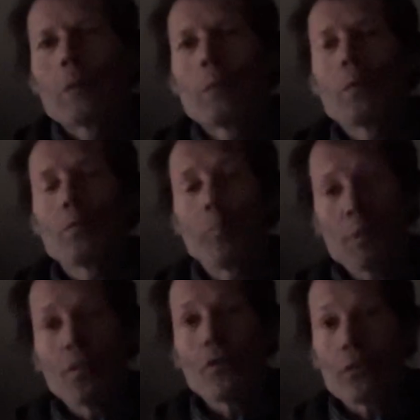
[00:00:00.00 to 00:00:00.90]
would
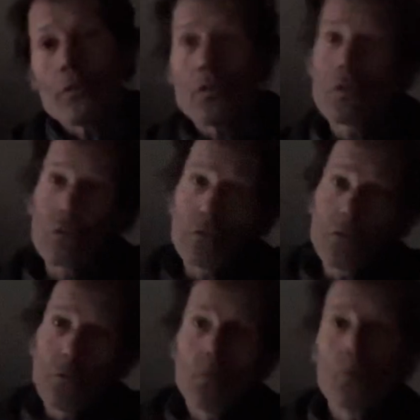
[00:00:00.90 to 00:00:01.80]
be
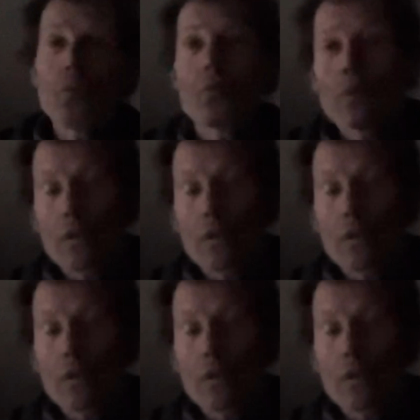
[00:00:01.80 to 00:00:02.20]
you